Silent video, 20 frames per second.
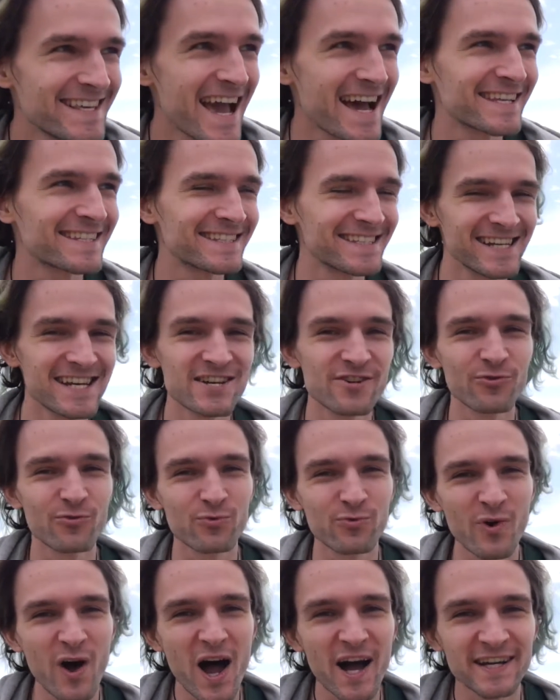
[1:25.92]
yes, it
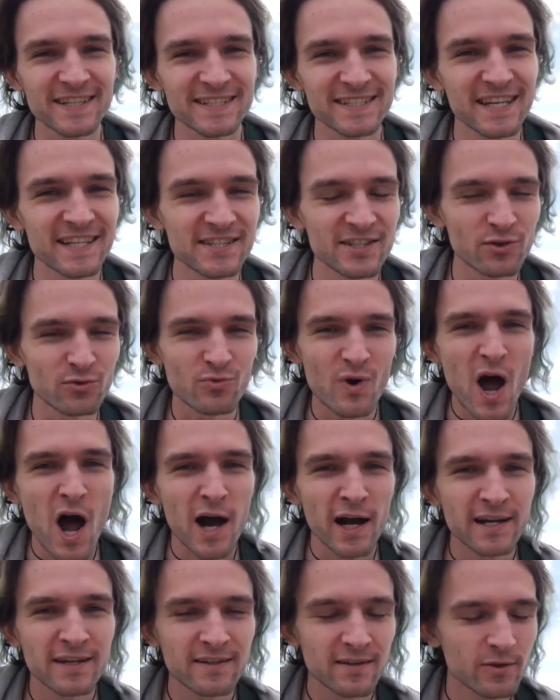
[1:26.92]
rocks. It's a
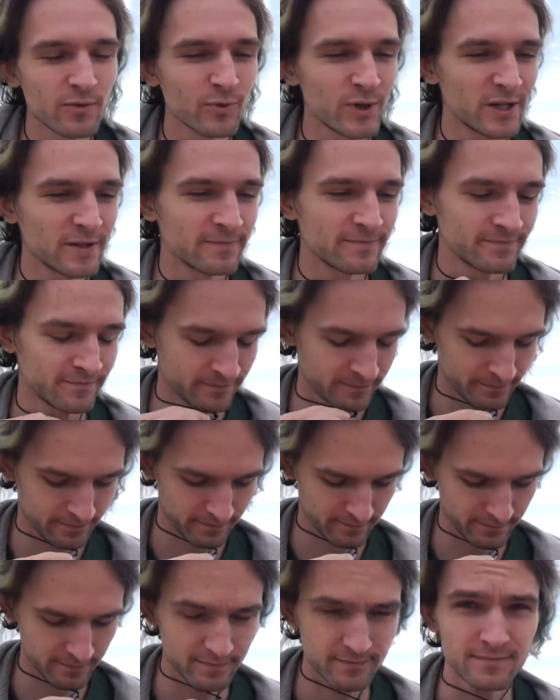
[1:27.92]
rock. Well,
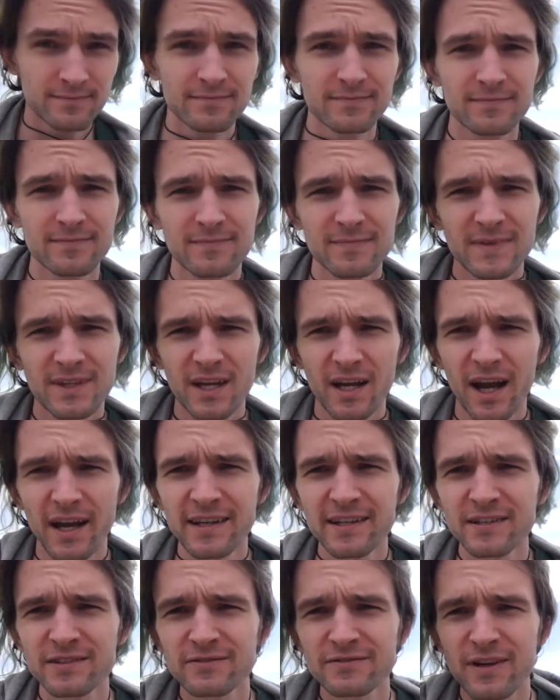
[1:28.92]

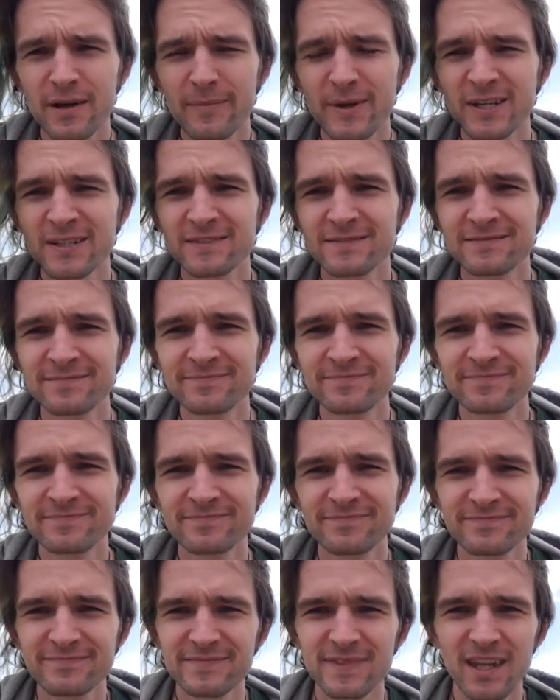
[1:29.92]
kind of. I mean,
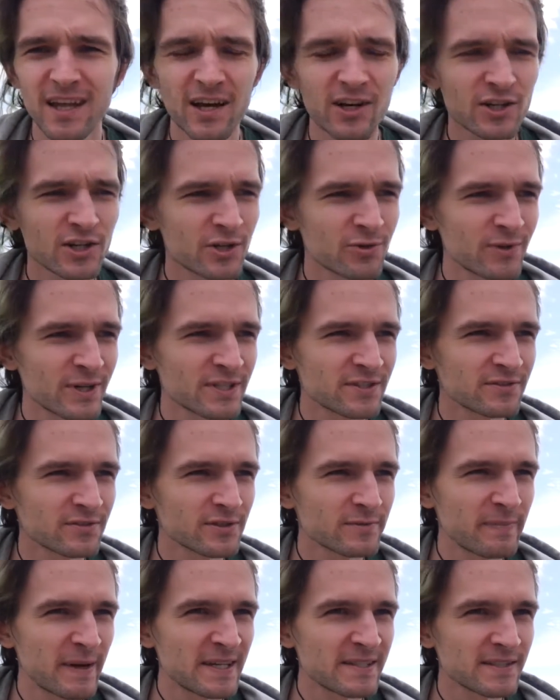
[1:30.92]
aren't
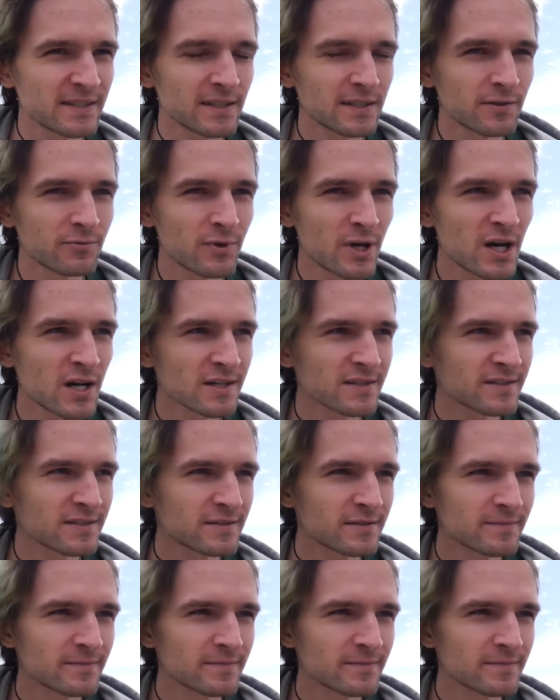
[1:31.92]
crystals basically rocks?